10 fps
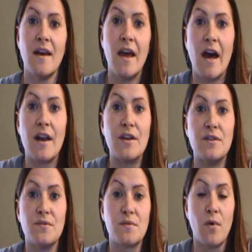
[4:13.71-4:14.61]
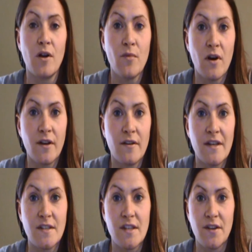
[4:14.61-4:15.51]
Had I used warm water in
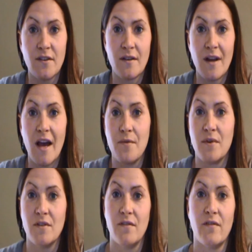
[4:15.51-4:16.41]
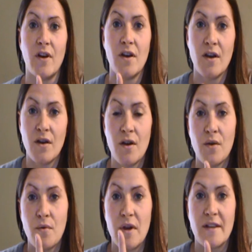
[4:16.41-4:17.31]
his ear, I would have
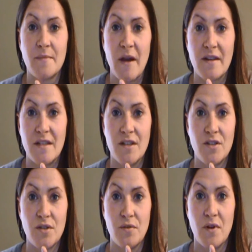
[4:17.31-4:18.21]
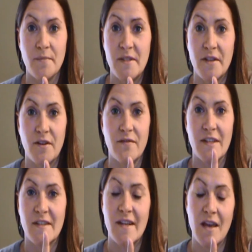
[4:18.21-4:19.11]
expected to observe
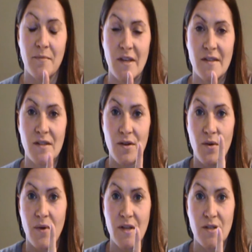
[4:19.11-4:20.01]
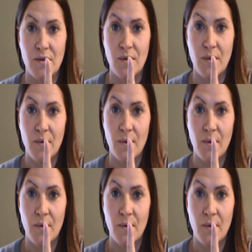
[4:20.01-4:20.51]
nystagmus going to